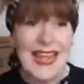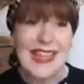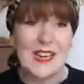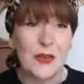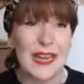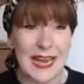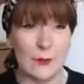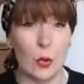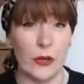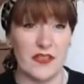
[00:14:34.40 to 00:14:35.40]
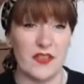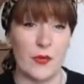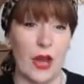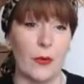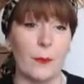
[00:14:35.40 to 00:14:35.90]
And then you can add more as
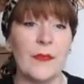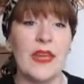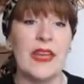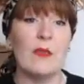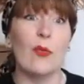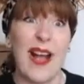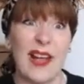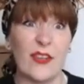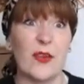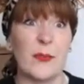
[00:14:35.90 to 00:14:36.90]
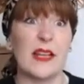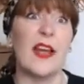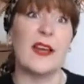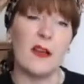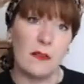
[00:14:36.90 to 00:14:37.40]
you go. rather than being
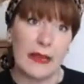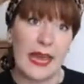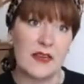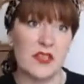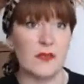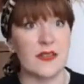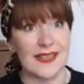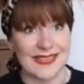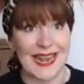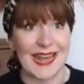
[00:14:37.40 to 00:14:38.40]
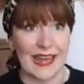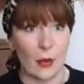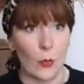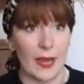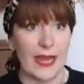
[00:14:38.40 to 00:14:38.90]
like, oh, I can't do this, and
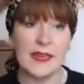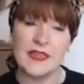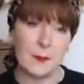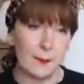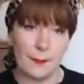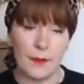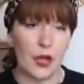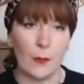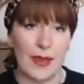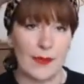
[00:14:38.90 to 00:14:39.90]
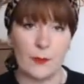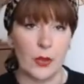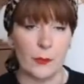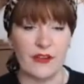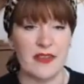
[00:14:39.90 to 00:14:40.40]
taking away to, maybe the
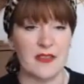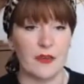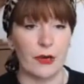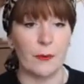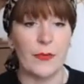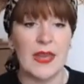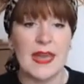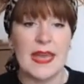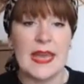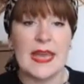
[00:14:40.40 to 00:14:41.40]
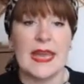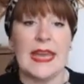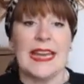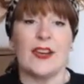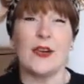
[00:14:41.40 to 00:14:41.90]
point where you're at 0.
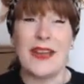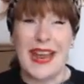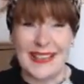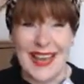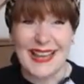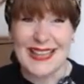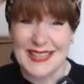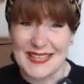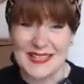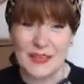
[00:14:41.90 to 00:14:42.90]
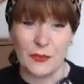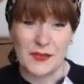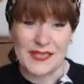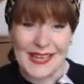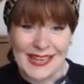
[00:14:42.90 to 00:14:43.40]
Create that consistent
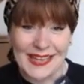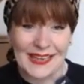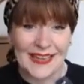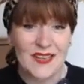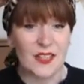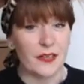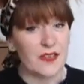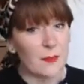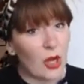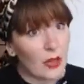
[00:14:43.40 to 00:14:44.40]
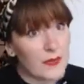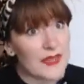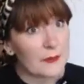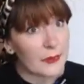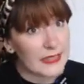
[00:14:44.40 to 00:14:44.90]
routine, start small,
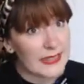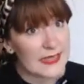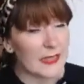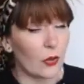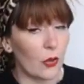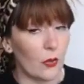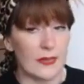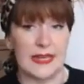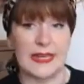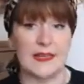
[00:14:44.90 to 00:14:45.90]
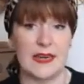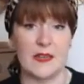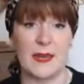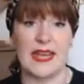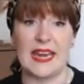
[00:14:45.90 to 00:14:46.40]
set realistic goals, like I said at
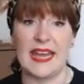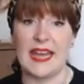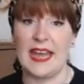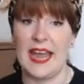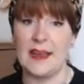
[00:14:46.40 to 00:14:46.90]
the beginning,